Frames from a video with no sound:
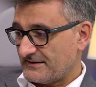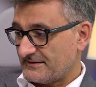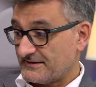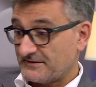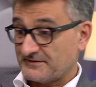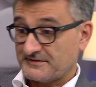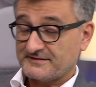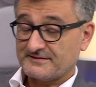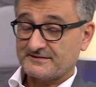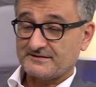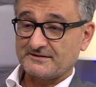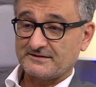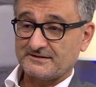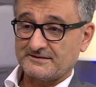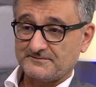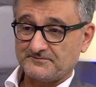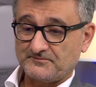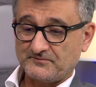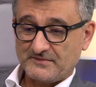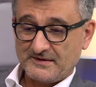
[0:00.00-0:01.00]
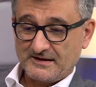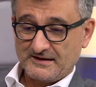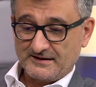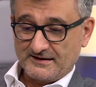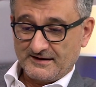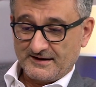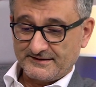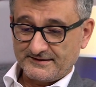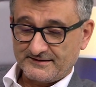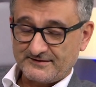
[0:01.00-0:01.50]
There is, and
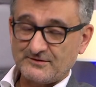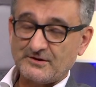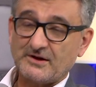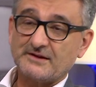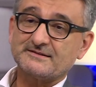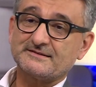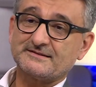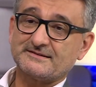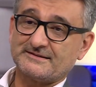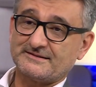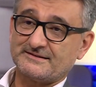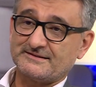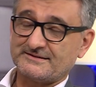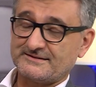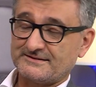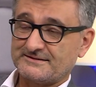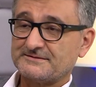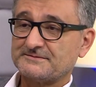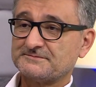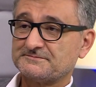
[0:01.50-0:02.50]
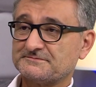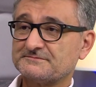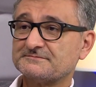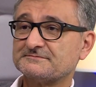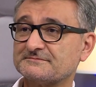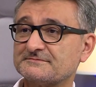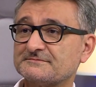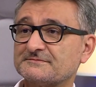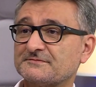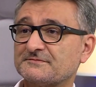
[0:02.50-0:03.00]
it's not a
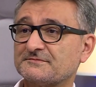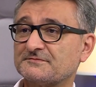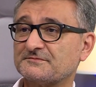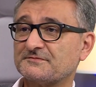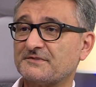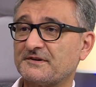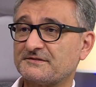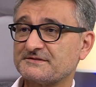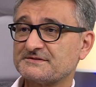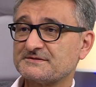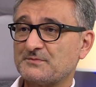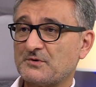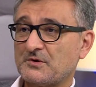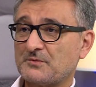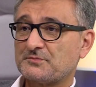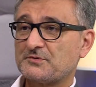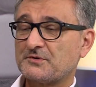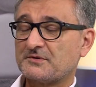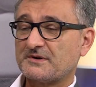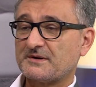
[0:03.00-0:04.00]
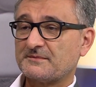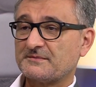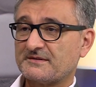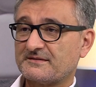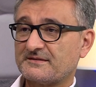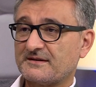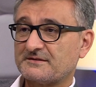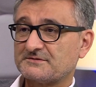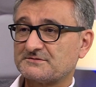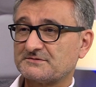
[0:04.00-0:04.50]
very small program,
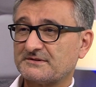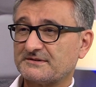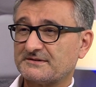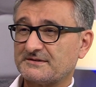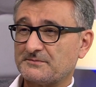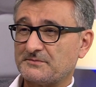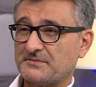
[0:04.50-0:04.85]
it's actually the